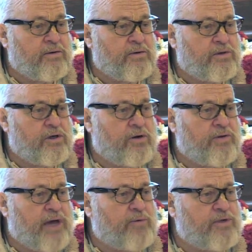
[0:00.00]
So
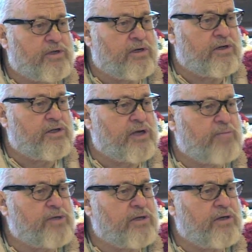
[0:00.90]
that was the
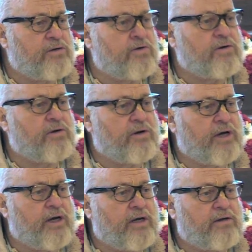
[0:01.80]
conception that Duryodhana
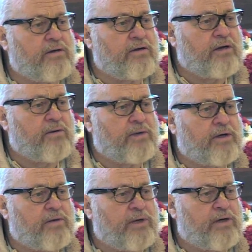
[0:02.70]
had, that
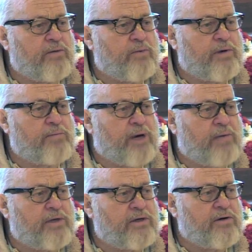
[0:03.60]
we can win by
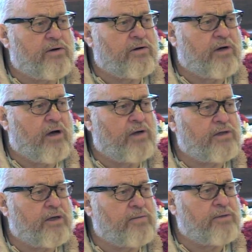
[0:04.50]
material
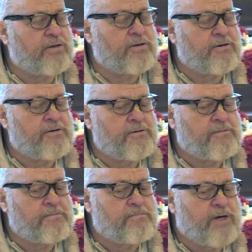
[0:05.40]
concept.
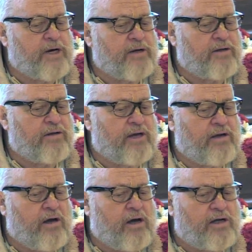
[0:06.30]
But they
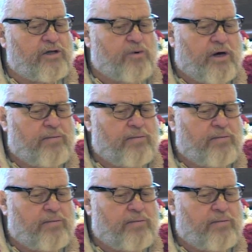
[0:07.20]
lost. Why?